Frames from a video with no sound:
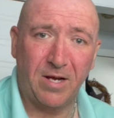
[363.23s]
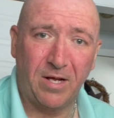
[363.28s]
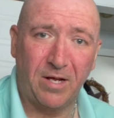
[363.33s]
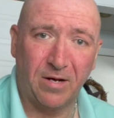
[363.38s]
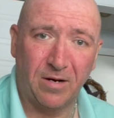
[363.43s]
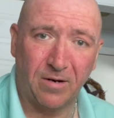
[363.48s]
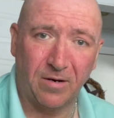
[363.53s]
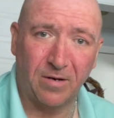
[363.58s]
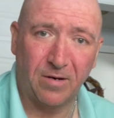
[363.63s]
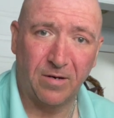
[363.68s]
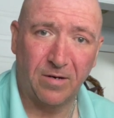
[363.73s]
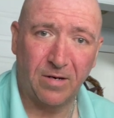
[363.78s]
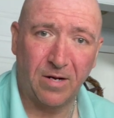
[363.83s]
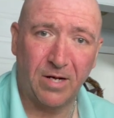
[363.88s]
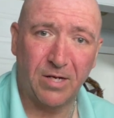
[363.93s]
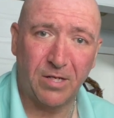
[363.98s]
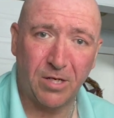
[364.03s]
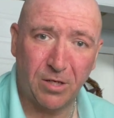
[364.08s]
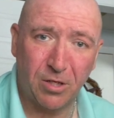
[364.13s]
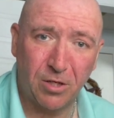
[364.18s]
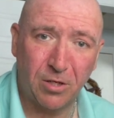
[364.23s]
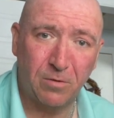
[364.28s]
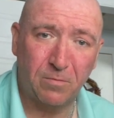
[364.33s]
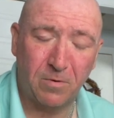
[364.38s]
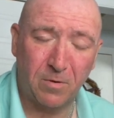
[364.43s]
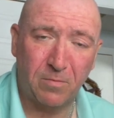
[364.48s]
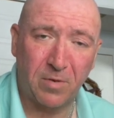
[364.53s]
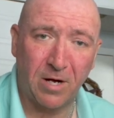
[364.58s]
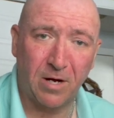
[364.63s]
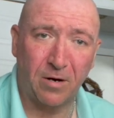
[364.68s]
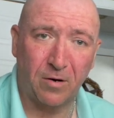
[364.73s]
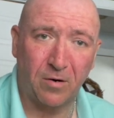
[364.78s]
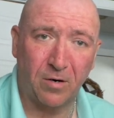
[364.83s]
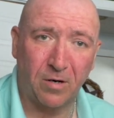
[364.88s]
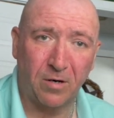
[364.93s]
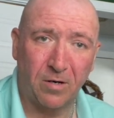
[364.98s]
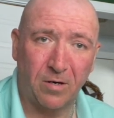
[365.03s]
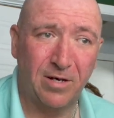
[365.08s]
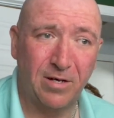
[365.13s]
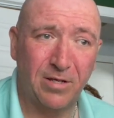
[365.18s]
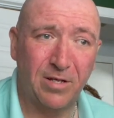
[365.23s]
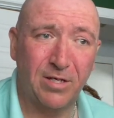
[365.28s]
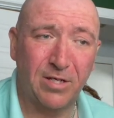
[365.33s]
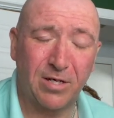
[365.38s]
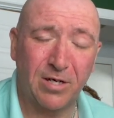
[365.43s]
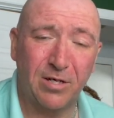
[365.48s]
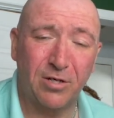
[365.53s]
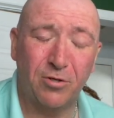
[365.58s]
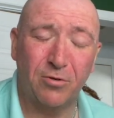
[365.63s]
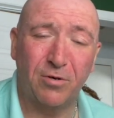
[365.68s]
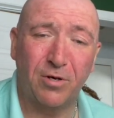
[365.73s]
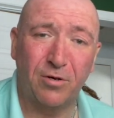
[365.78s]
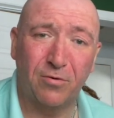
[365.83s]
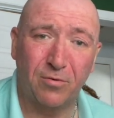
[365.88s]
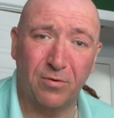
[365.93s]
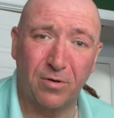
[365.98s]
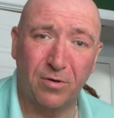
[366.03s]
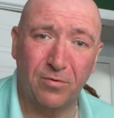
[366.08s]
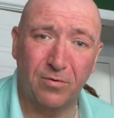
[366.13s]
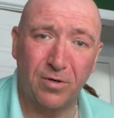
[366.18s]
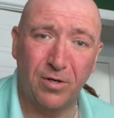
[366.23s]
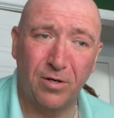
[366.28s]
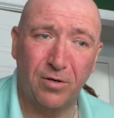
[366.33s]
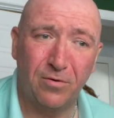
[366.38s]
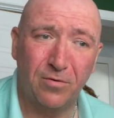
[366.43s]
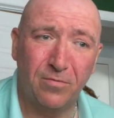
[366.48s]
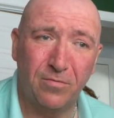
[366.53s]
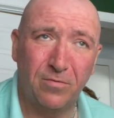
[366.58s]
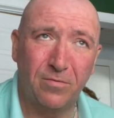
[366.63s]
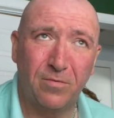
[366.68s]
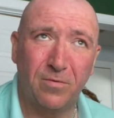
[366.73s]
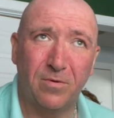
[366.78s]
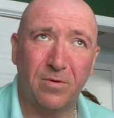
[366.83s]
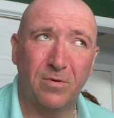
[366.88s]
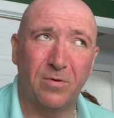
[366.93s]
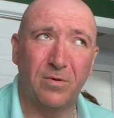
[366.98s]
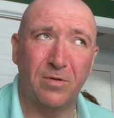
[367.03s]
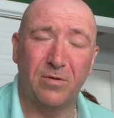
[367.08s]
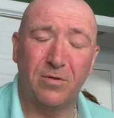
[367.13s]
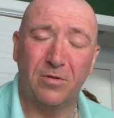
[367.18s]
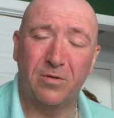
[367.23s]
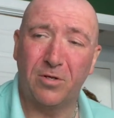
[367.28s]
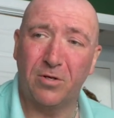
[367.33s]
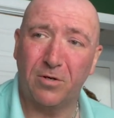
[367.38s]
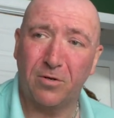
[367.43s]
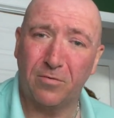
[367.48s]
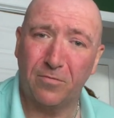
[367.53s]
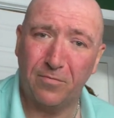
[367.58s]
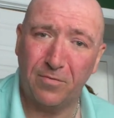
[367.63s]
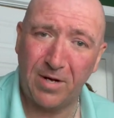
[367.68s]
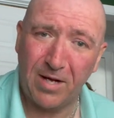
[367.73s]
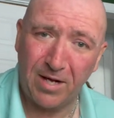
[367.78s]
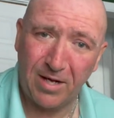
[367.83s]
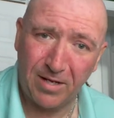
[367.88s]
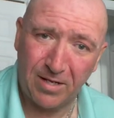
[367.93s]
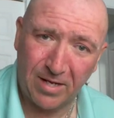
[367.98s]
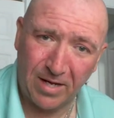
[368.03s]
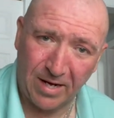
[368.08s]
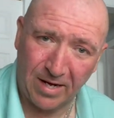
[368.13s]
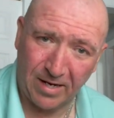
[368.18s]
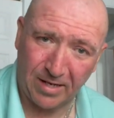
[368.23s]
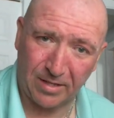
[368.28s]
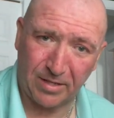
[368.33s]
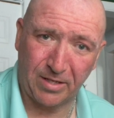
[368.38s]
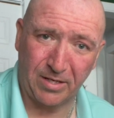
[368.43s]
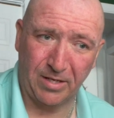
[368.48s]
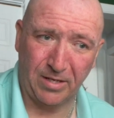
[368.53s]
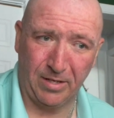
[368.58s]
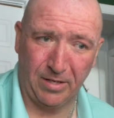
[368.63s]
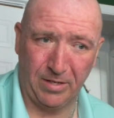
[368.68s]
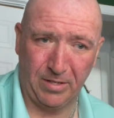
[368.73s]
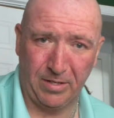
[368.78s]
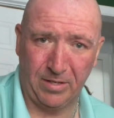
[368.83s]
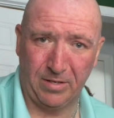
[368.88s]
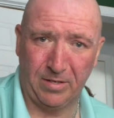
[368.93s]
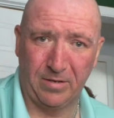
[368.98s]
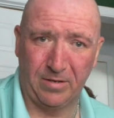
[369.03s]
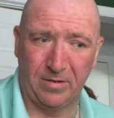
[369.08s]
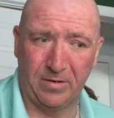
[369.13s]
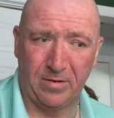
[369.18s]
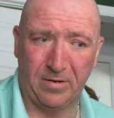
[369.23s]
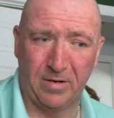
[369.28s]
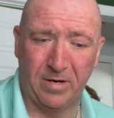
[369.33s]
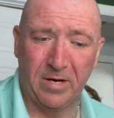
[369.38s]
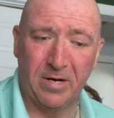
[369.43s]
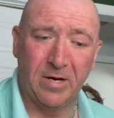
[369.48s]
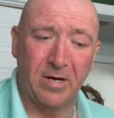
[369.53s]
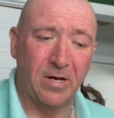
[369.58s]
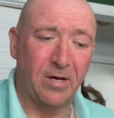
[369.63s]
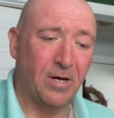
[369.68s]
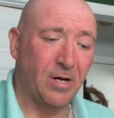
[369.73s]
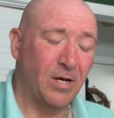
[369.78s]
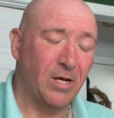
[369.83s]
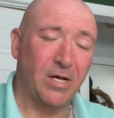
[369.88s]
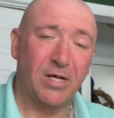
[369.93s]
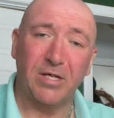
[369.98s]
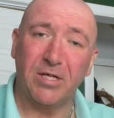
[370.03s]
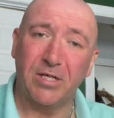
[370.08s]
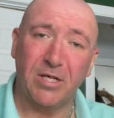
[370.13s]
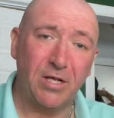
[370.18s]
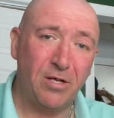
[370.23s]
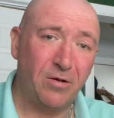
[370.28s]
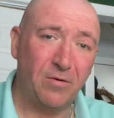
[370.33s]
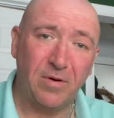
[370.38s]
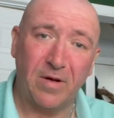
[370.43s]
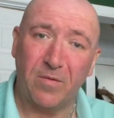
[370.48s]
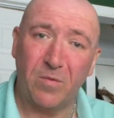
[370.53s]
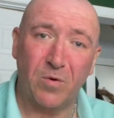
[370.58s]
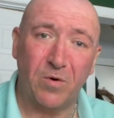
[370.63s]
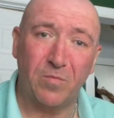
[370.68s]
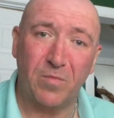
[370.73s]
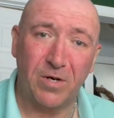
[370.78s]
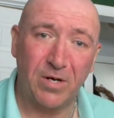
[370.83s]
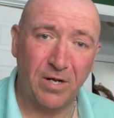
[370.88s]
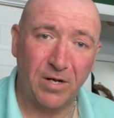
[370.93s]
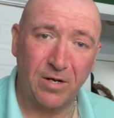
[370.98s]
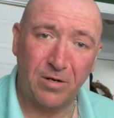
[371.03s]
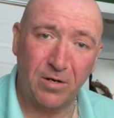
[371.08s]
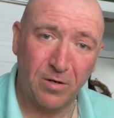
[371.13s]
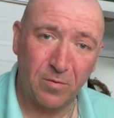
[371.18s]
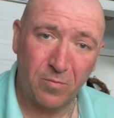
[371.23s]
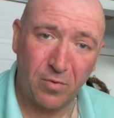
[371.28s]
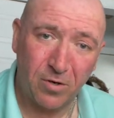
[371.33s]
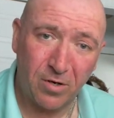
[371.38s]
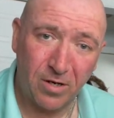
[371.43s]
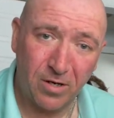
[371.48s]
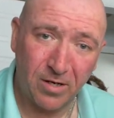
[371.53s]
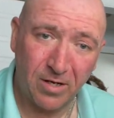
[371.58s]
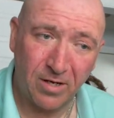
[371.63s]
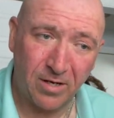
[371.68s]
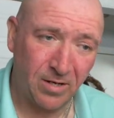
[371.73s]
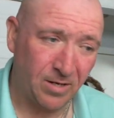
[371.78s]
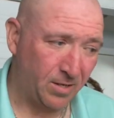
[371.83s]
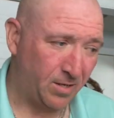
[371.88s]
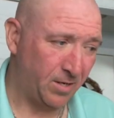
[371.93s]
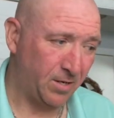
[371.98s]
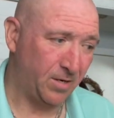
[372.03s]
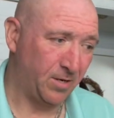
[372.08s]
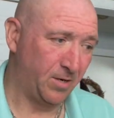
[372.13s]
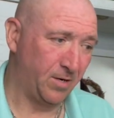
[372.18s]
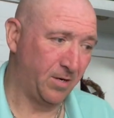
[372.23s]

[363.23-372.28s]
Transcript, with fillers: here as a superpower. This country grew when you took away taxes, because then you have more money in your pocket.